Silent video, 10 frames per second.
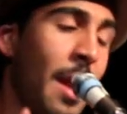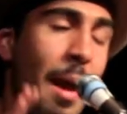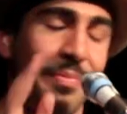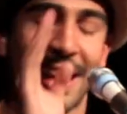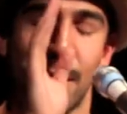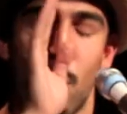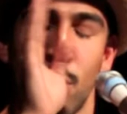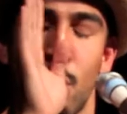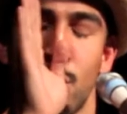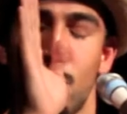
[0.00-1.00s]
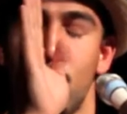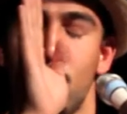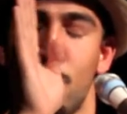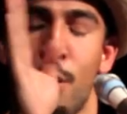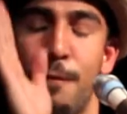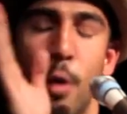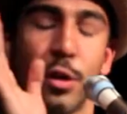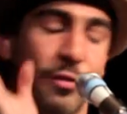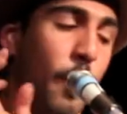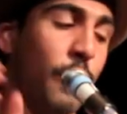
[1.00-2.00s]
I'm thinking, no, no, no, no, no, no,
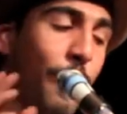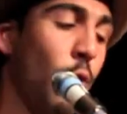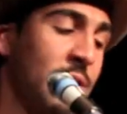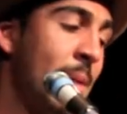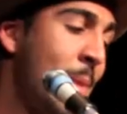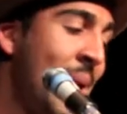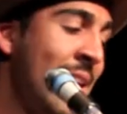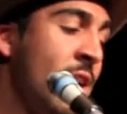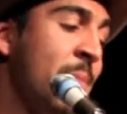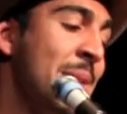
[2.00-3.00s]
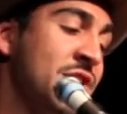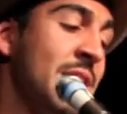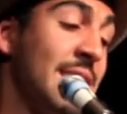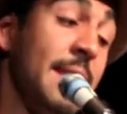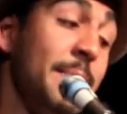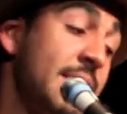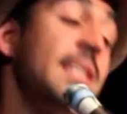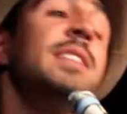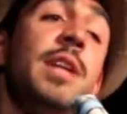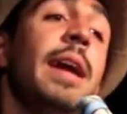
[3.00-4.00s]
focus, focus, focus. I'm a man on a mission. I say, Miss
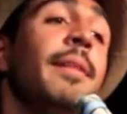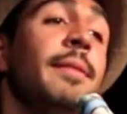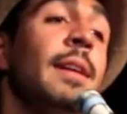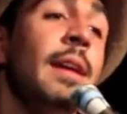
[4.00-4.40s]
DJ.